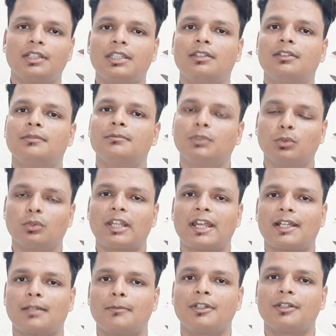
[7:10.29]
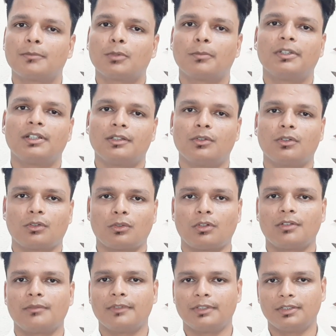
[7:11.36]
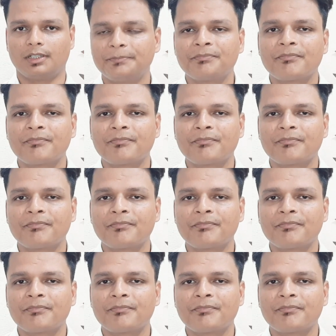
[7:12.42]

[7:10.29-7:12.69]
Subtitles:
the loan agreement properly or not, whether